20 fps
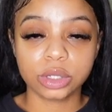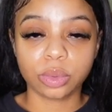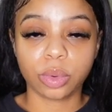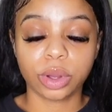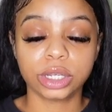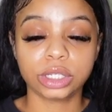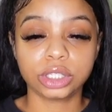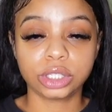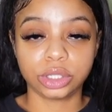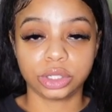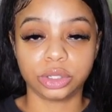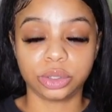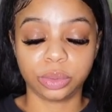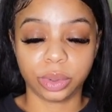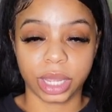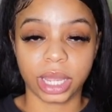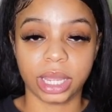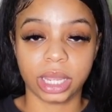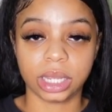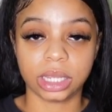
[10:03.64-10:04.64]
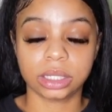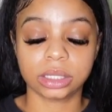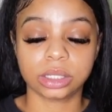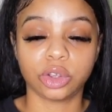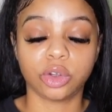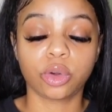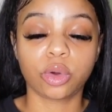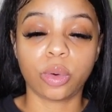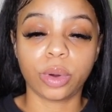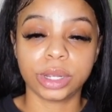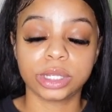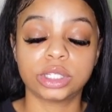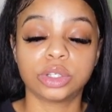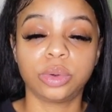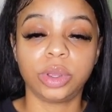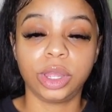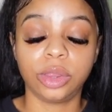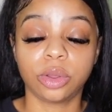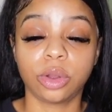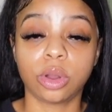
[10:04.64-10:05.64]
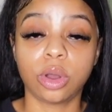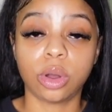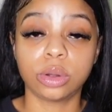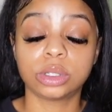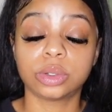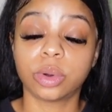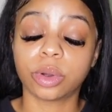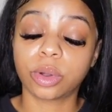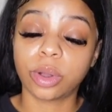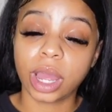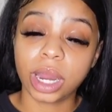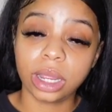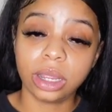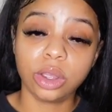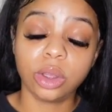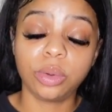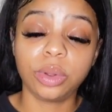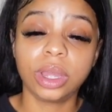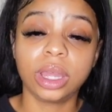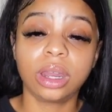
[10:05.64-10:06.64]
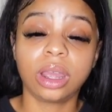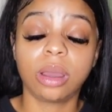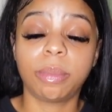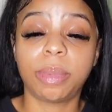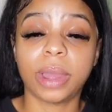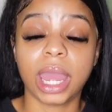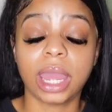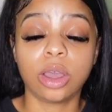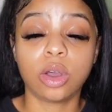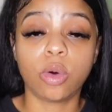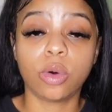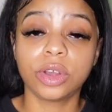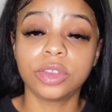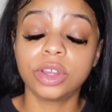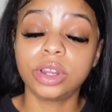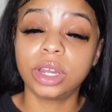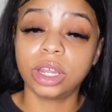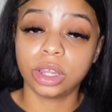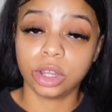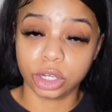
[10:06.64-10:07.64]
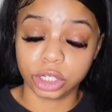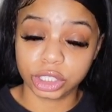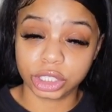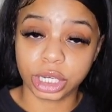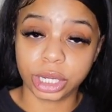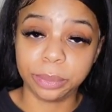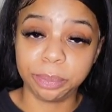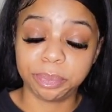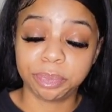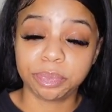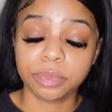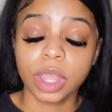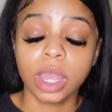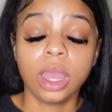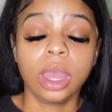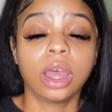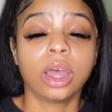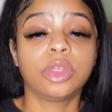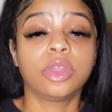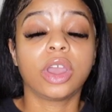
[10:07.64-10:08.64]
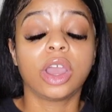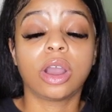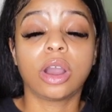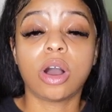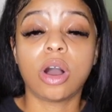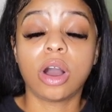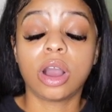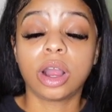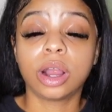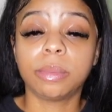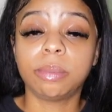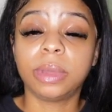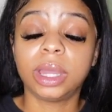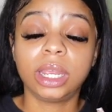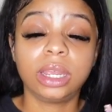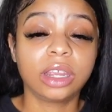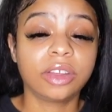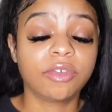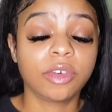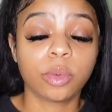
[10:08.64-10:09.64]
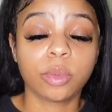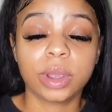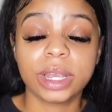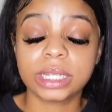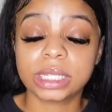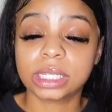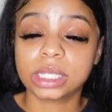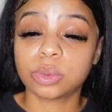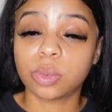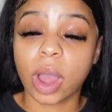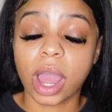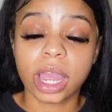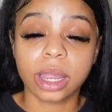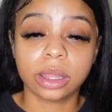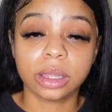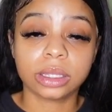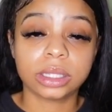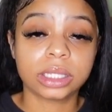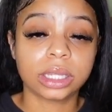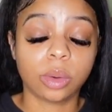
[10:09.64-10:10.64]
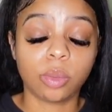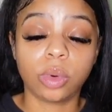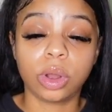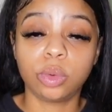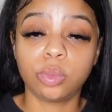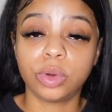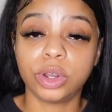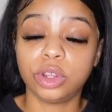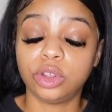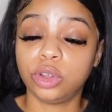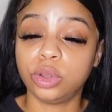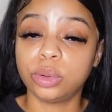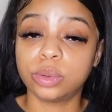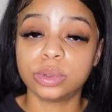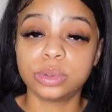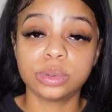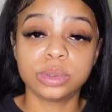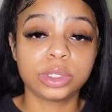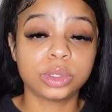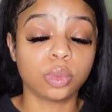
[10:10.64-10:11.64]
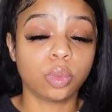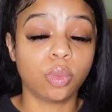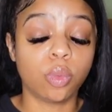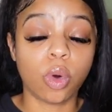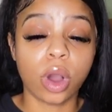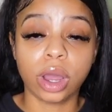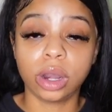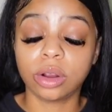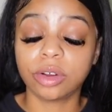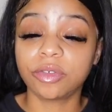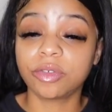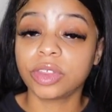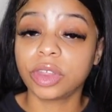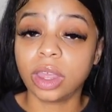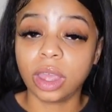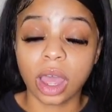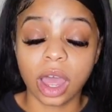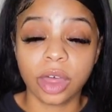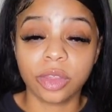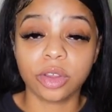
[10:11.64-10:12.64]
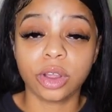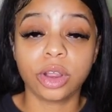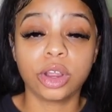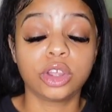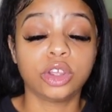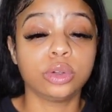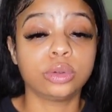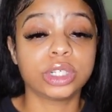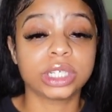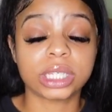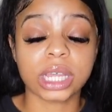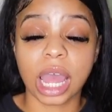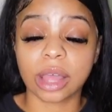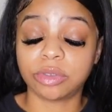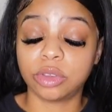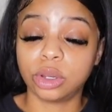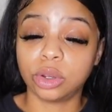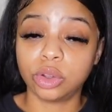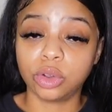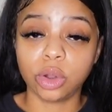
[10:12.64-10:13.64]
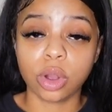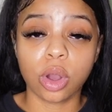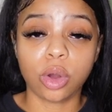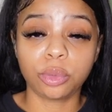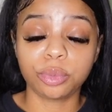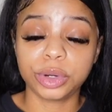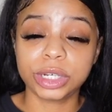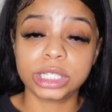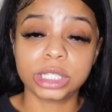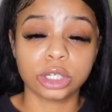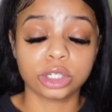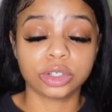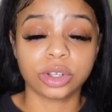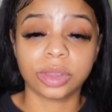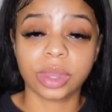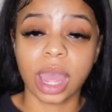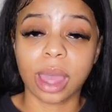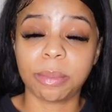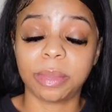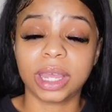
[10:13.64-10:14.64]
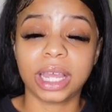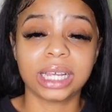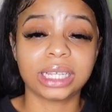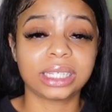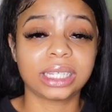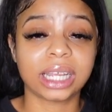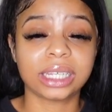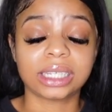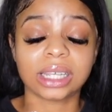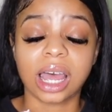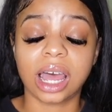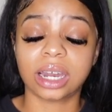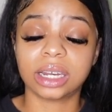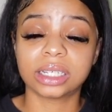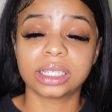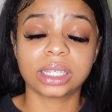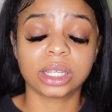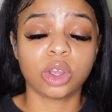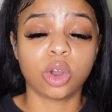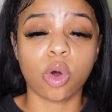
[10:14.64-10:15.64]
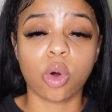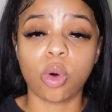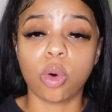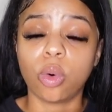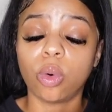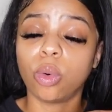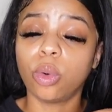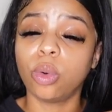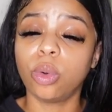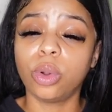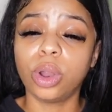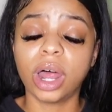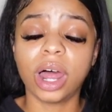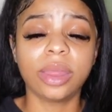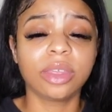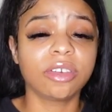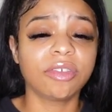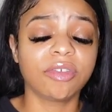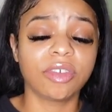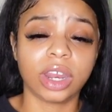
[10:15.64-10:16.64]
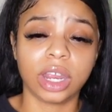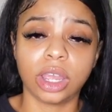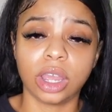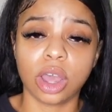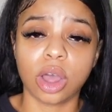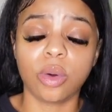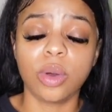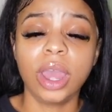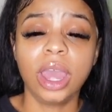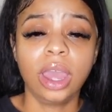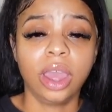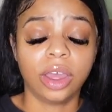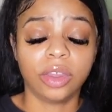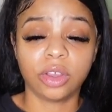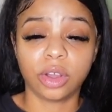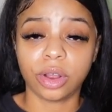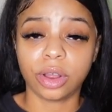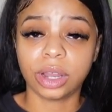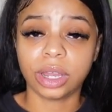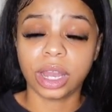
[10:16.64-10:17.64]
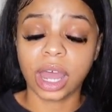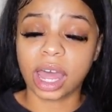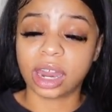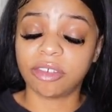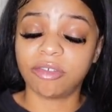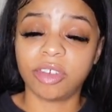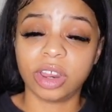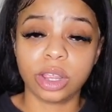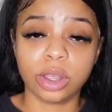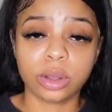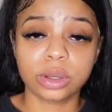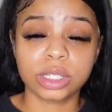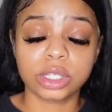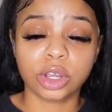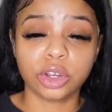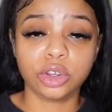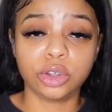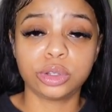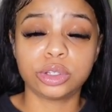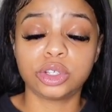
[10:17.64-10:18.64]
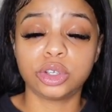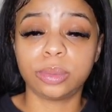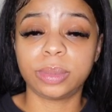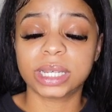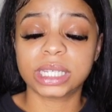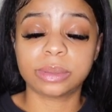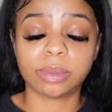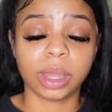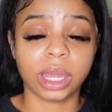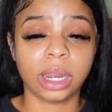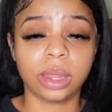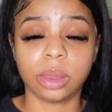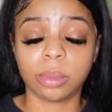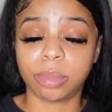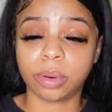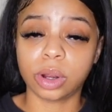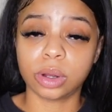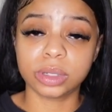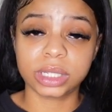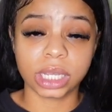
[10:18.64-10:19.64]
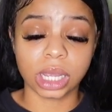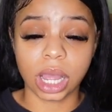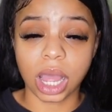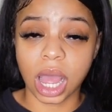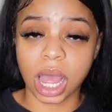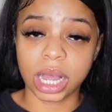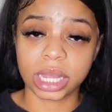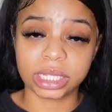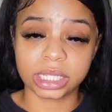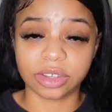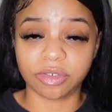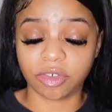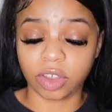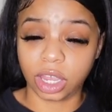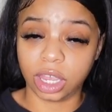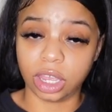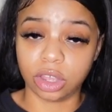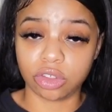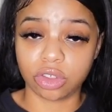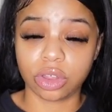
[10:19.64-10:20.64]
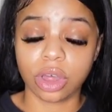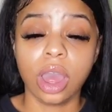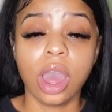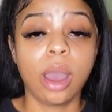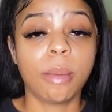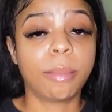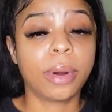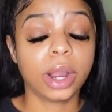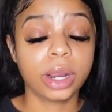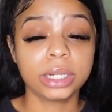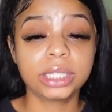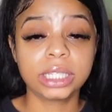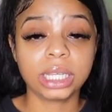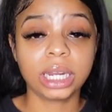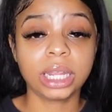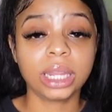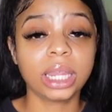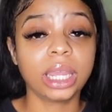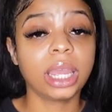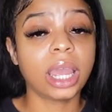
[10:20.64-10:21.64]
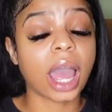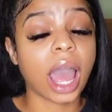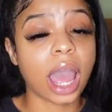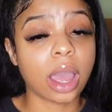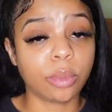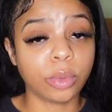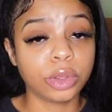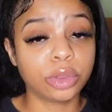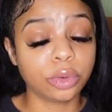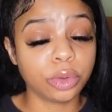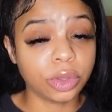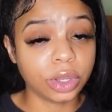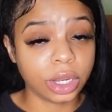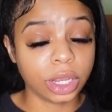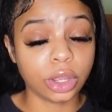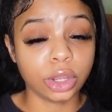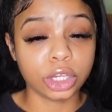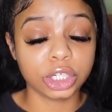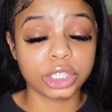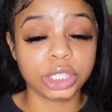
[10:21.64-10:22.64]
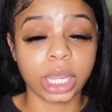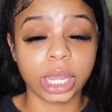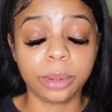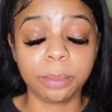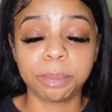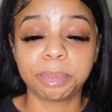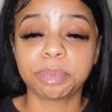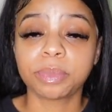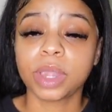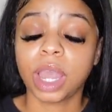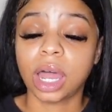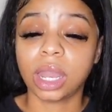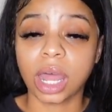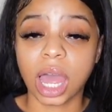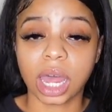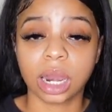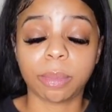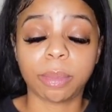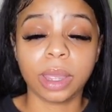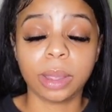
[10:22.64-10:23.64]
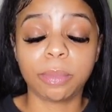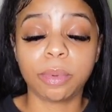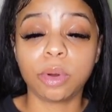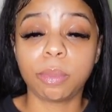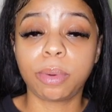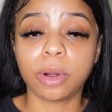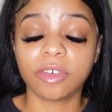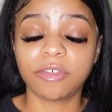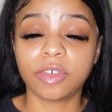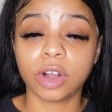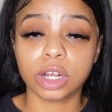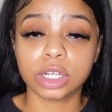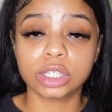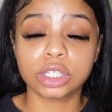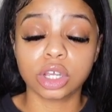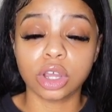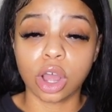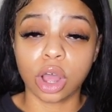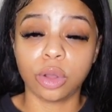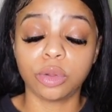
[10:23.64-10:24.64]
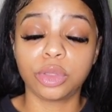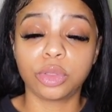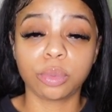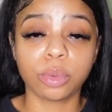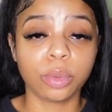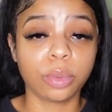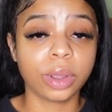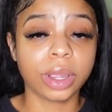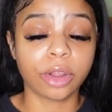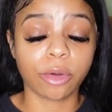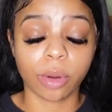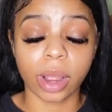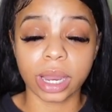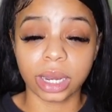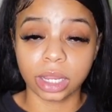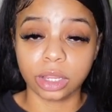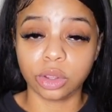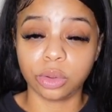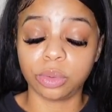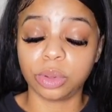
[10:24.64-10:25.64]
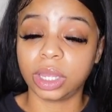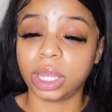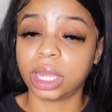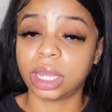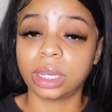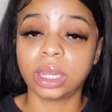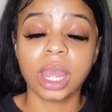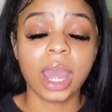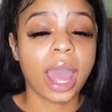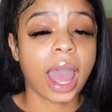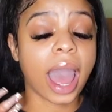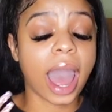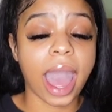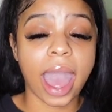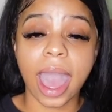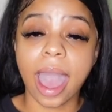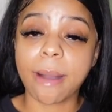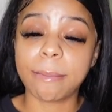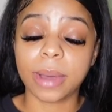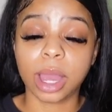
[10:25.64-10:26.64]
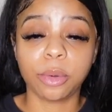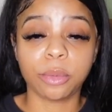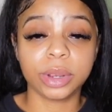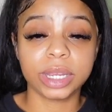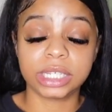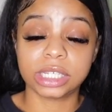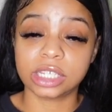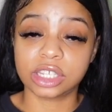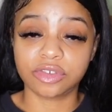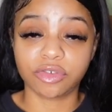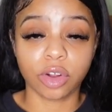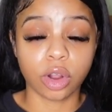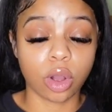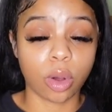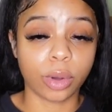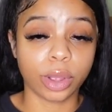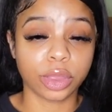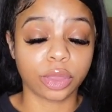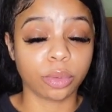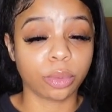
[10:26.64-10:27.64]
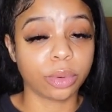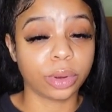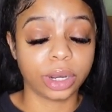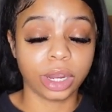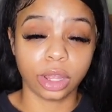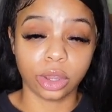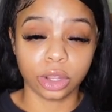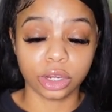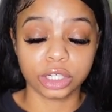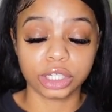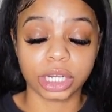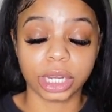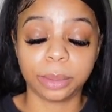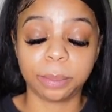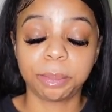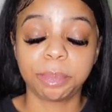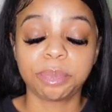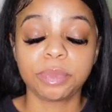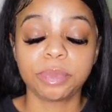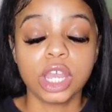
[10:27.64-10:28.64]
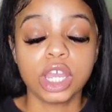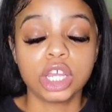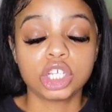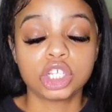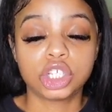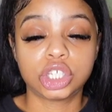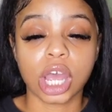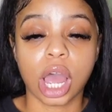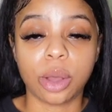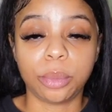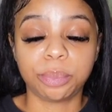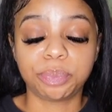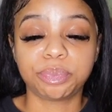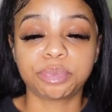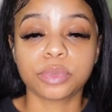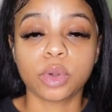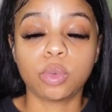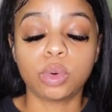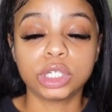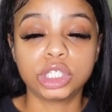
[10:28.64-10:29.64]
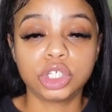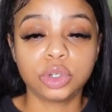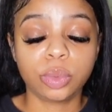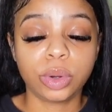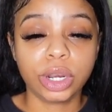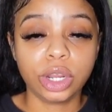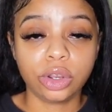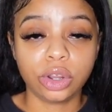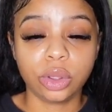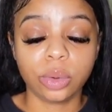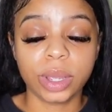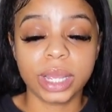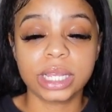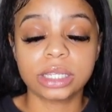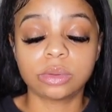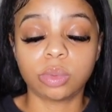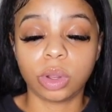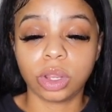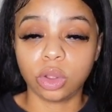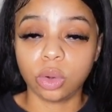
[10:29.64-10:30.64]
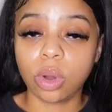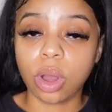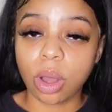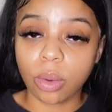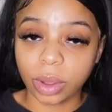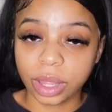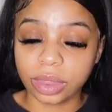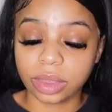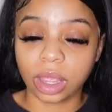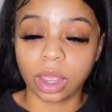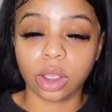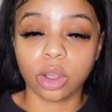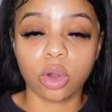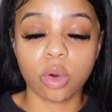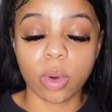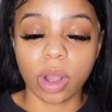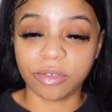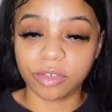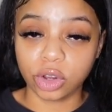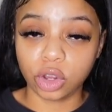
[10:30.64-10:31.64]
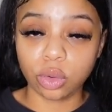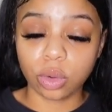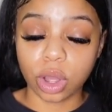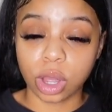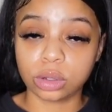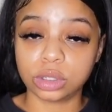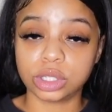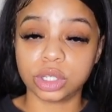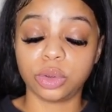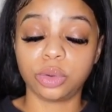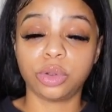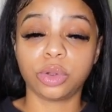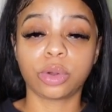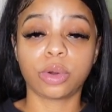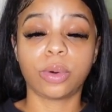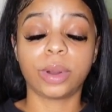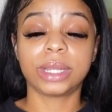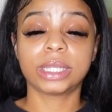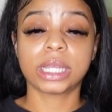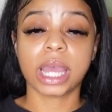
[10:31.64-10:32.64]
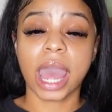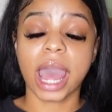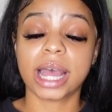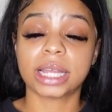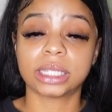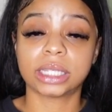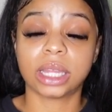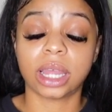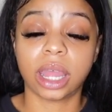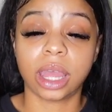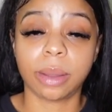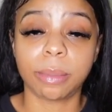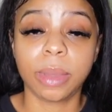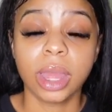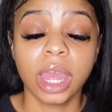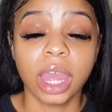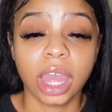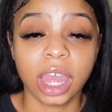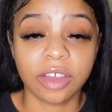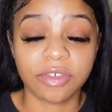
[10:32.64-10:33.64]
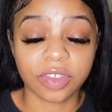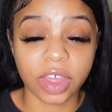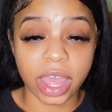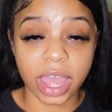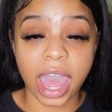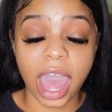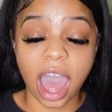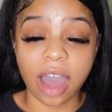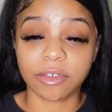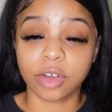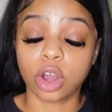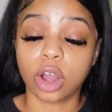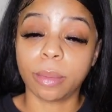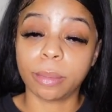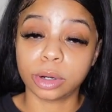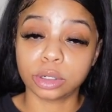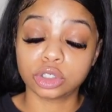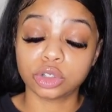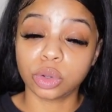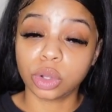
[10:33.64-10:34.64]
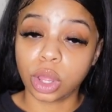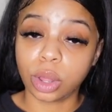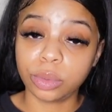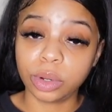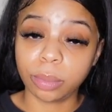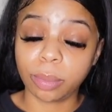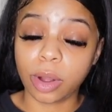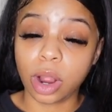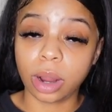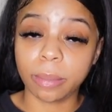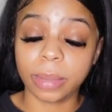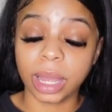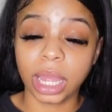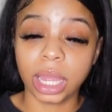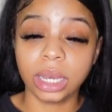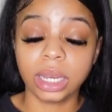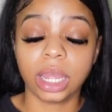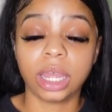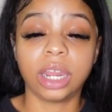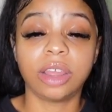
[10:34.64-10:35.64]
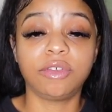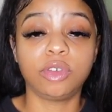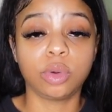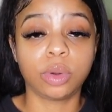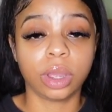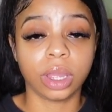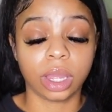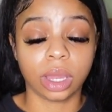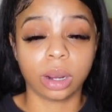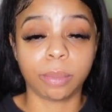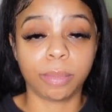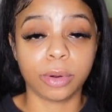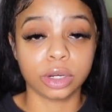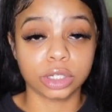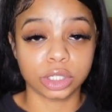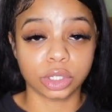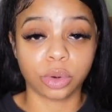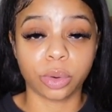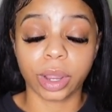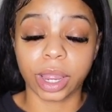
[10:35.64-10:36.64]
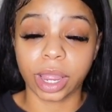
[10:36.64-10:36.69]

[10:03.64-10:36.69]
to want to do is you're going to either go to a credit union, a bank, or their dealership. There are many different reasons why someone would use one over the other. You just have to do your own research on that, because that's honestly a whole other video. And there are a lot of videos on YouTube explaining the pros and cons of each. Personally, I went through the dealership. A lot of people prefer to go through a credit union. I had my reasons for going through a dealership. So what you want to do is when you go in there, whoever you go to, you're going to ask them if they have a commercial loan department and if you can get a personal